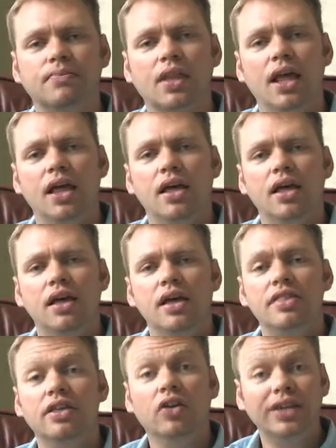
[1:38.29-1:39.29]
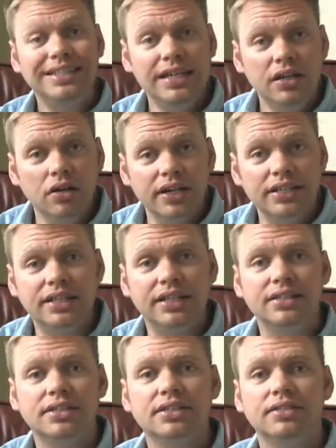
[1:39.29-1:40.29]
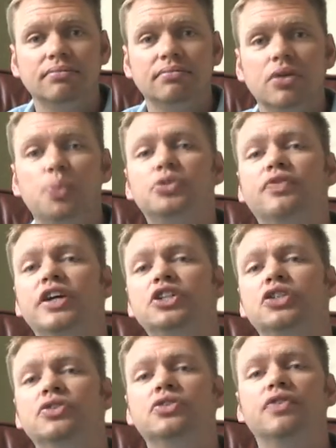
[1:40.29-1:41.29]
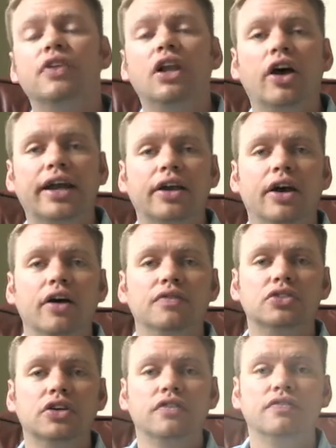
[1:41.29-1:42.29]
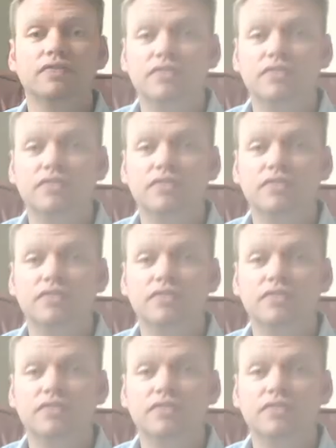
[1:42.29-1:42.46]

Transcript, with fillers: In the nineteen nineties, observations of the light curves of